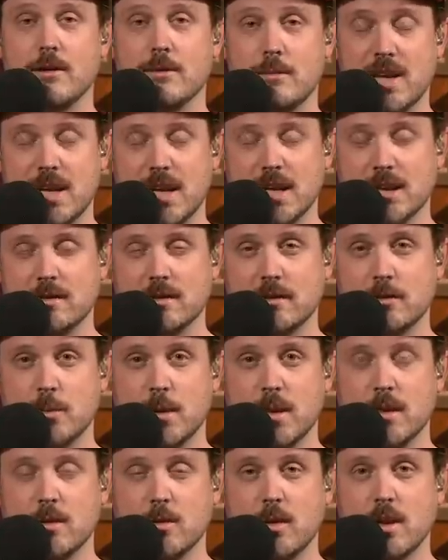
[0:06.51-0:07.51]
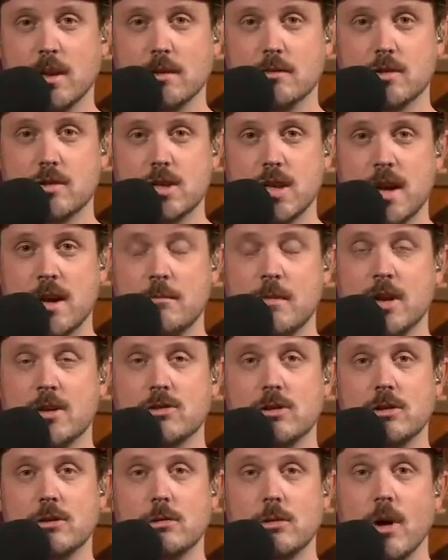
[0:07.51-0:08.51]
than me gets to spin the wheel of shame. Make
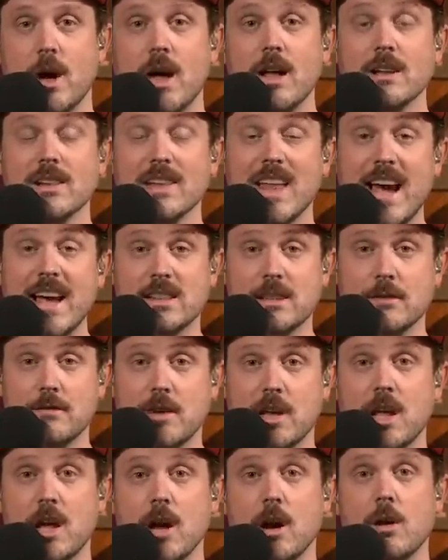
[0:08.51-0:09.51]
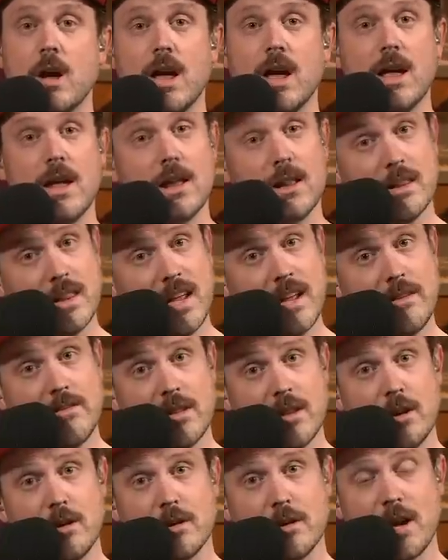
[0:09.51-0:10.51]
sure you like the video, leave
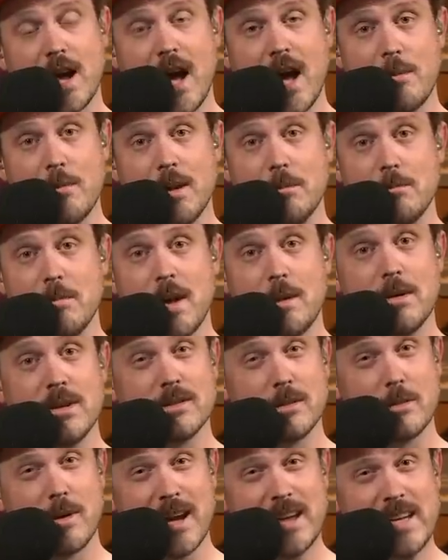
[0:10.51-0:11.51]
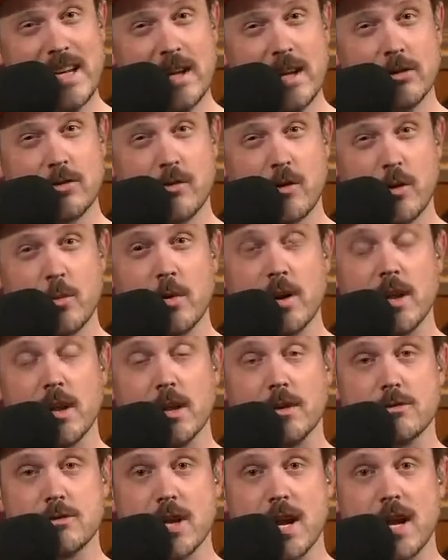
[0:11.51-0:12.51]
a little comment, maybe some ideas for the
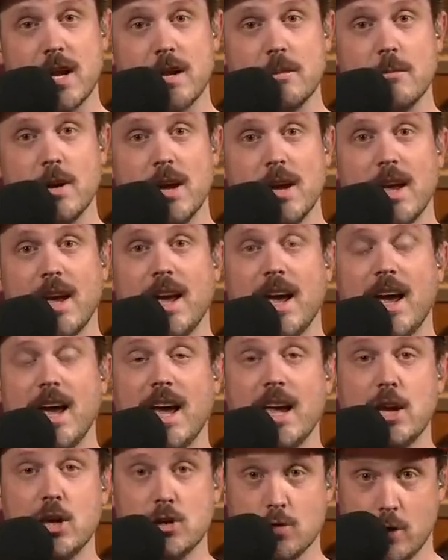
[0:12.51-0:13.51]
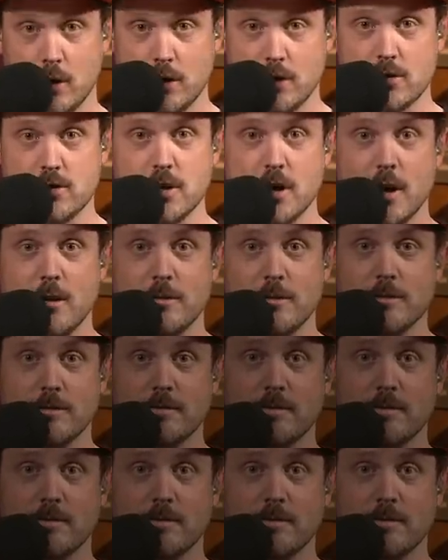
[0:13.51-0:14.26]
wheel of shame, and enjoy the show.